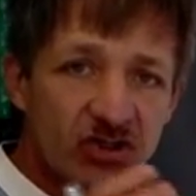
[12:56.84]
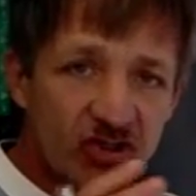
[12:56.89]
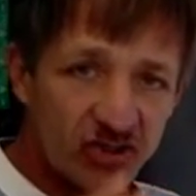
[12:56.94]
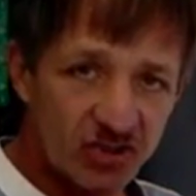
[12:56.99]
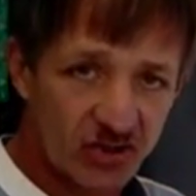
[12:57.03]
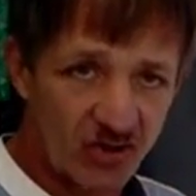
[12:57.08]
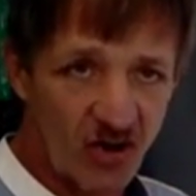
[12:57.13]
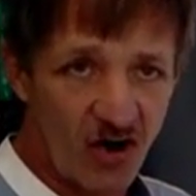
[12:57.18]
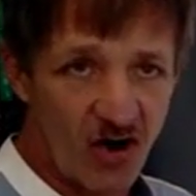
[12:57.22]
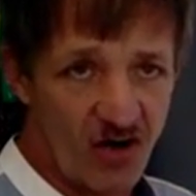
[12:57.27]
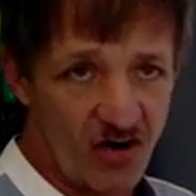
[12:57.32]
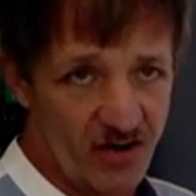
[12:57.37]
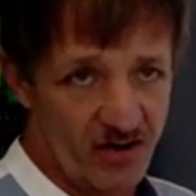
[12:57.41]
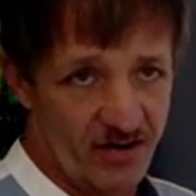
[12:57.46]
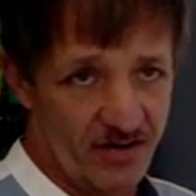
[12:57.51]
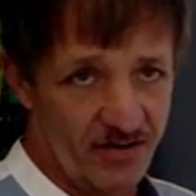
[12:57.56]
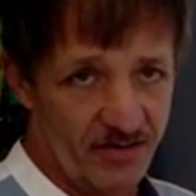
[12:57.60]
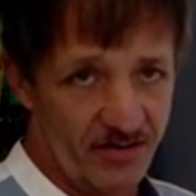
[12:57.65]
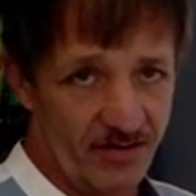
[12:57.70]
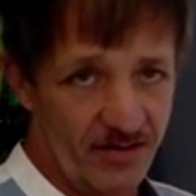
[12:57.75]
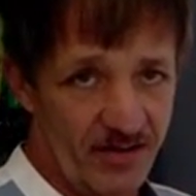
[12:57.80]
strong.
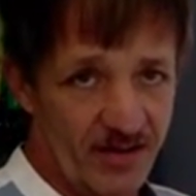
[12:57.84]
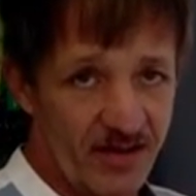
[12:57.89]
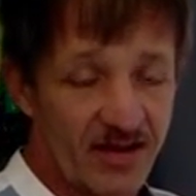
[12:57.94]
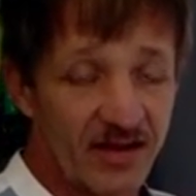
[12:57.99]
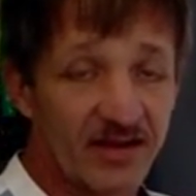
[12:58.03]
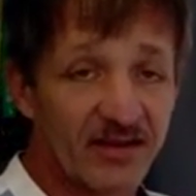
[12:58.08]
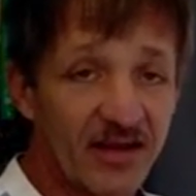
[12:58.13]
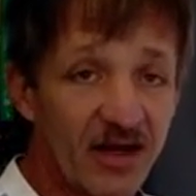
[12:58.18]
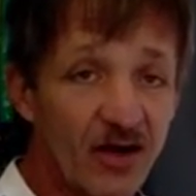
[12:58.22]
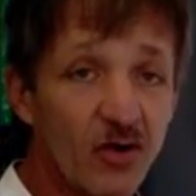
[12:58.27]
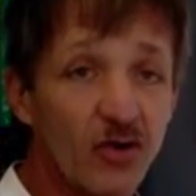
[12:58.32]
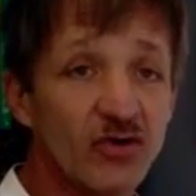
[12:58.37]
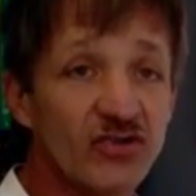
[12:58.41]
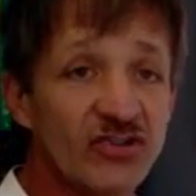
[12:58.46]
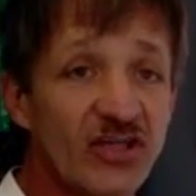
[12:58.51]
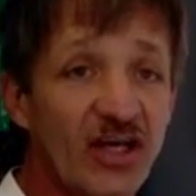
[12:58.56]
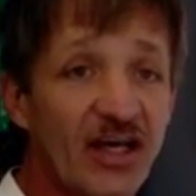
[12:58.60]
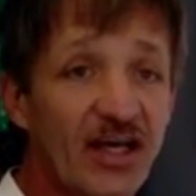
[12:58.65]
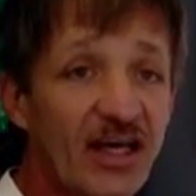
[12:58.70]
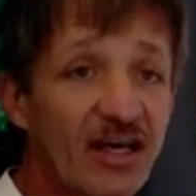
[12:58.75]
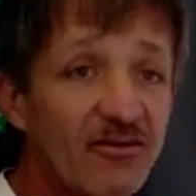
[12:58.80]
They all
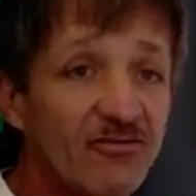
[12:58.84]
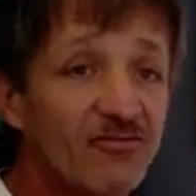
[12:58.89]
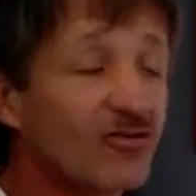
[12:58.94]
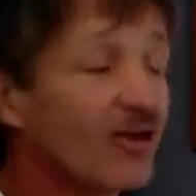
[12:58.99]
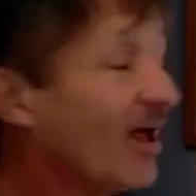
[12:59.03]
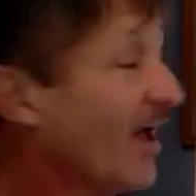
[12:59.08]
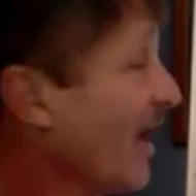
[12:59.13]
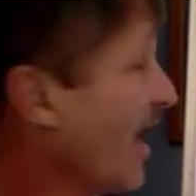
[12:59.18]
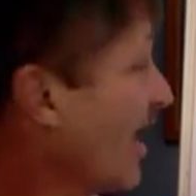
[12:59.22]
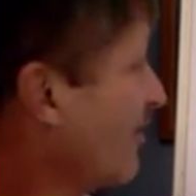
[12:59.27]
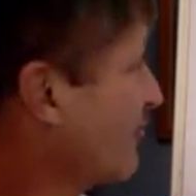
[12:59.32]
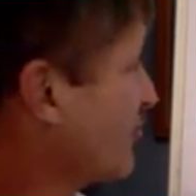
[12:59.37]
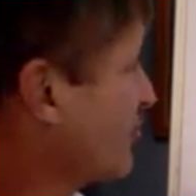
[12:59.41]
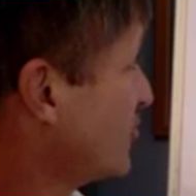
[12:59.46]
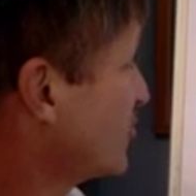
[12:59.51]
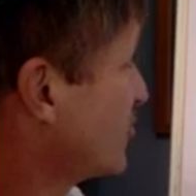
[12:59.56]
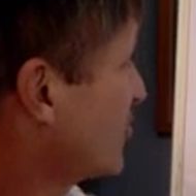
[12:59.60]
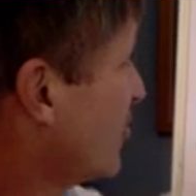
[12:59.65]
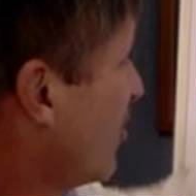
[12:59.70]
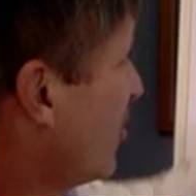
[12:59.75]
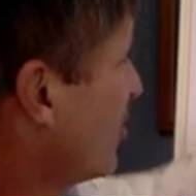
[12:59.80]
say if they have to
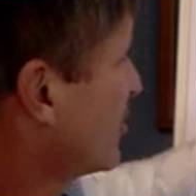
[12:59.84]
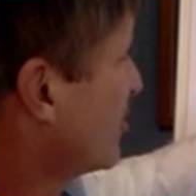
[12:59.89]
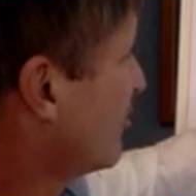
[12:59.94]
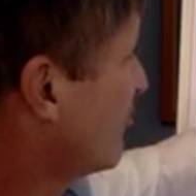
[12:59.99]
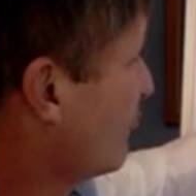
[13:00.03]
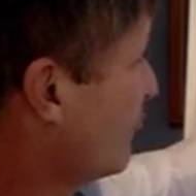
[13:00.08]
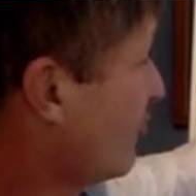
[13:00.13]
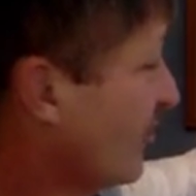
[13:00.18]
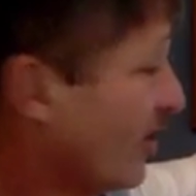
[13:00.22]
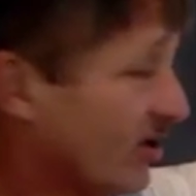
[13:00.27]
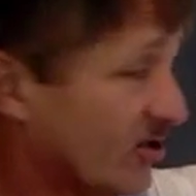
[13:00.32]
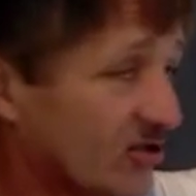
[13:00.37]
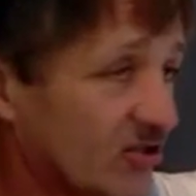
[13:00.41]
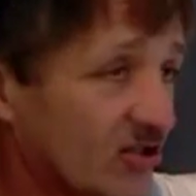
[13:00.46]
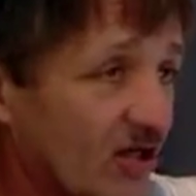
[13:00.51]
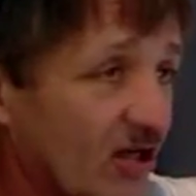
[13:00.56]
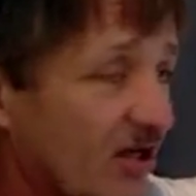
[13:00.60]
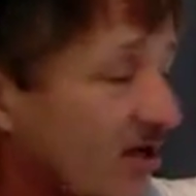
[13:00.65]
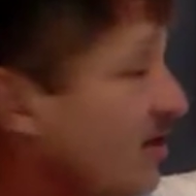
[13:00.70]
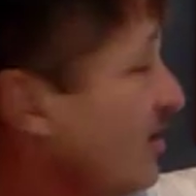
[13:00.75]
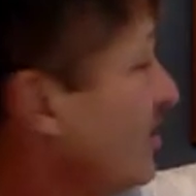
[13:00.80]
start
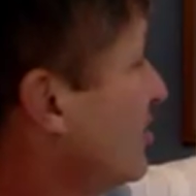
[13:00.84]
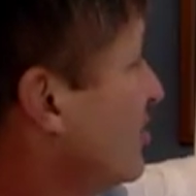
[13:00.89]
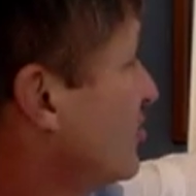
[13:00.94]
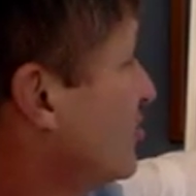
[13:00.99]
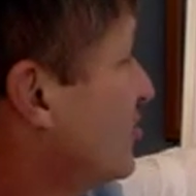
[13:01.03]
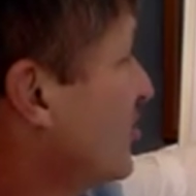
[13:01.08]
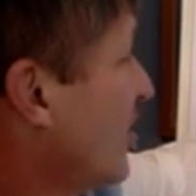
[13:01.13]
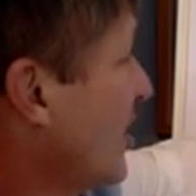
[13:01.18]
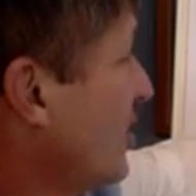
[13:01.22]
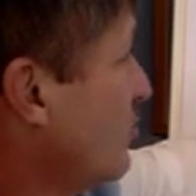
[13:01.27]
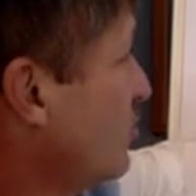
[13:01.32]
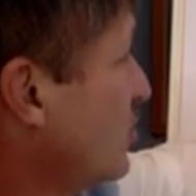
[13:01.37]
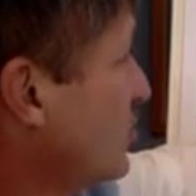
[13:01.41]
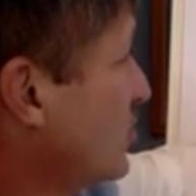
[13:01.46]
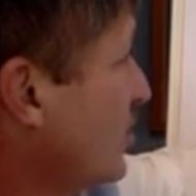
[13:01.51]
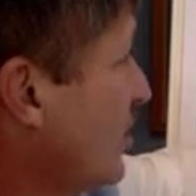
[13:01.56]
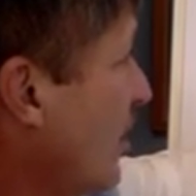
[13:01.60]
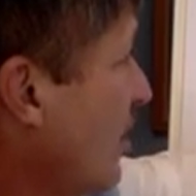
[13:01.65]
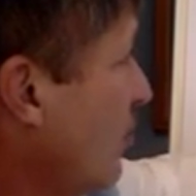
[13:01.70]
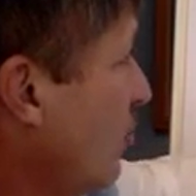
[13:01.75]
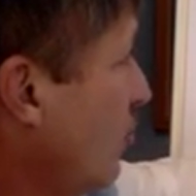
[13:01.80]
afresh, they
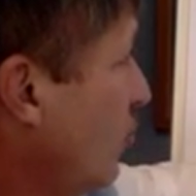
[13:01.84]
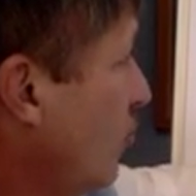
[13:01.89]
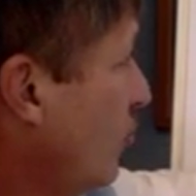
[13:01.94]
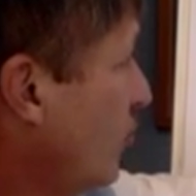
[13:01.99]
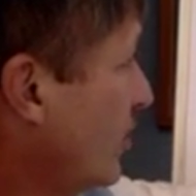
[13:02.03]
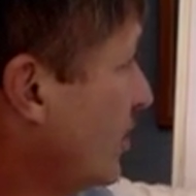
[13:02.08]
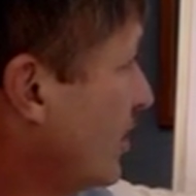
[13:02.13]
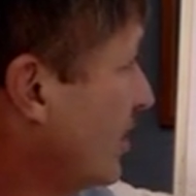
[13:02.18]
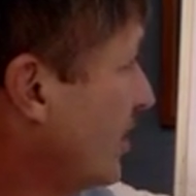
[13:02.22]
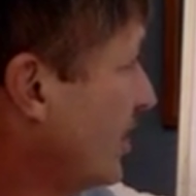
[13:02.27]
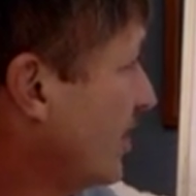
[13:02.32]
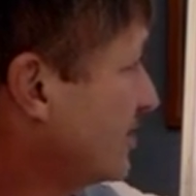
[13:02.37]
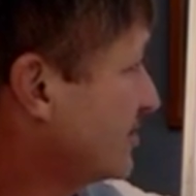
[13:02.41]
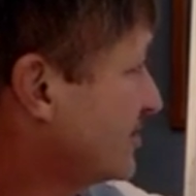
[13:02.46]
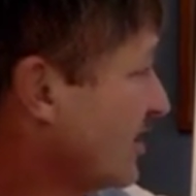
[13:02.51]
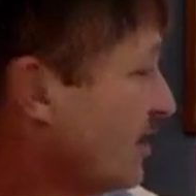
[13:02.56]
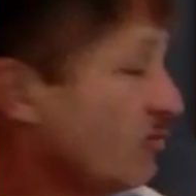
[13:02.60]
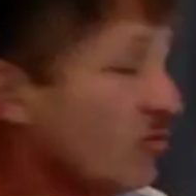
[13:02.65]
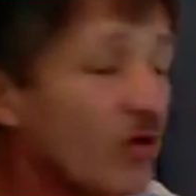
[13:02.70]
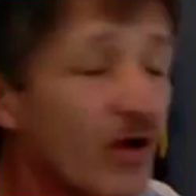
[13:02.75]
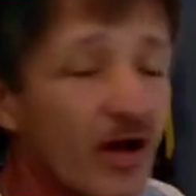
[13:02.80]
would go
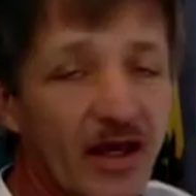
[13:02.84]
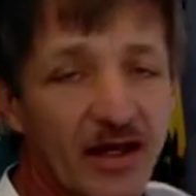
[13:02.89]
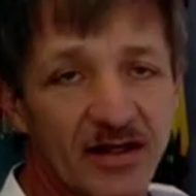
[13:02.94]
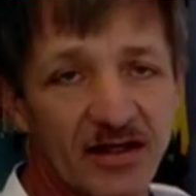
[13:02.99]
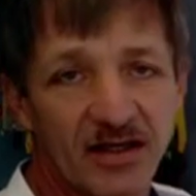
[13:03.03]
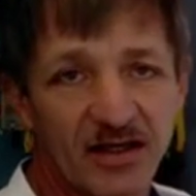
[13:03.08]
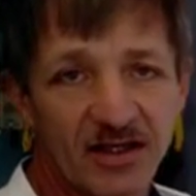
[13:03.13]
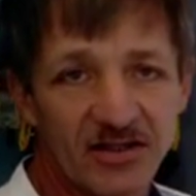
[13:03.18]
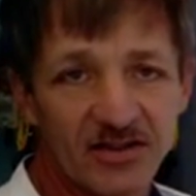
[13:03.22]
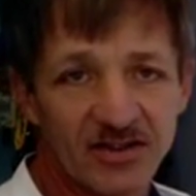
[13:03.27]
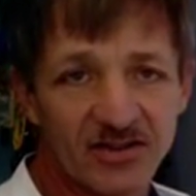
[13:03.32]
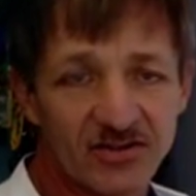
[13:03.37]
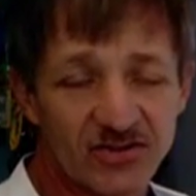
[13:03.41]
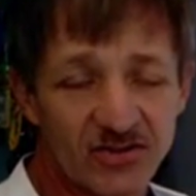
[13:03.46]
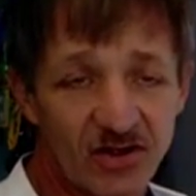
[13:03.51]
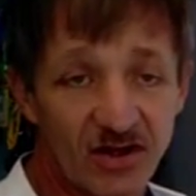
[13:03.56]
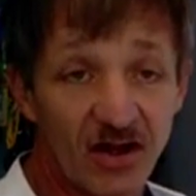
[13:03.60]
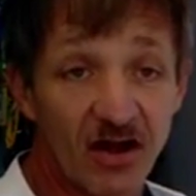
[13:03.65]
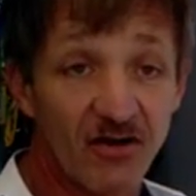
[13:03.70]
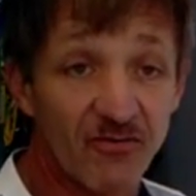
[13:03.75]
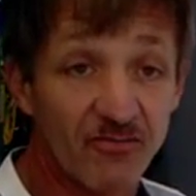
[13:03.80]
somewhere in the
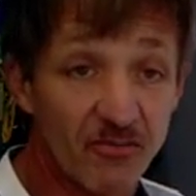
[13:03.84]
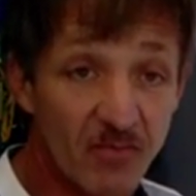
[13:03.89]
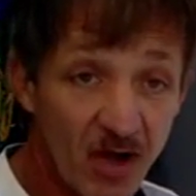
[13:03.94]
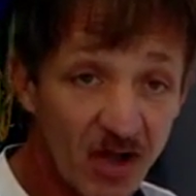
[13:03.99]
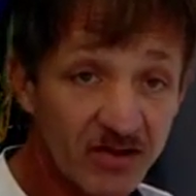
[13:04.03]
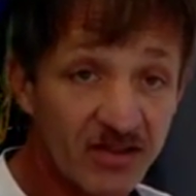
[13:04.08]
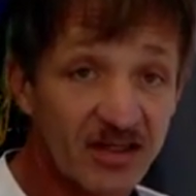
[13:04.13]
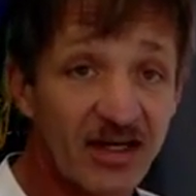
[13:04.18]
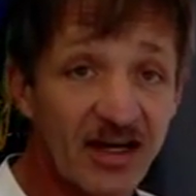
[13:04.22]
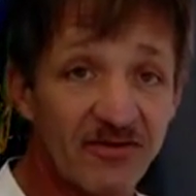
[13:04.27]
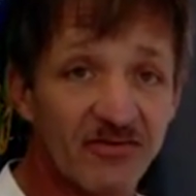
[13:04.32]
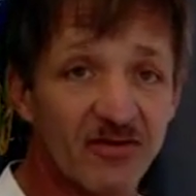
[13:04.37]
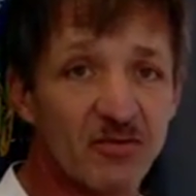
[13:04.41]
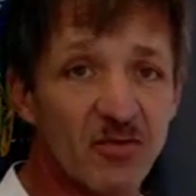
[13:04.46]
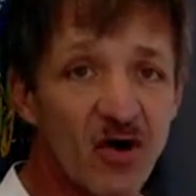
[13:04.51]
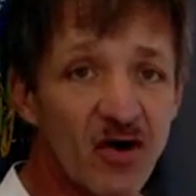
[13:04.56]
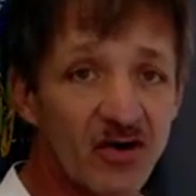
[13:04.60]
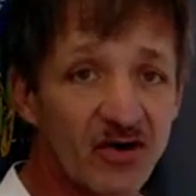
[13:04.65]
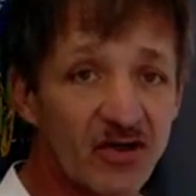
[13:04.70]
industry of multi-level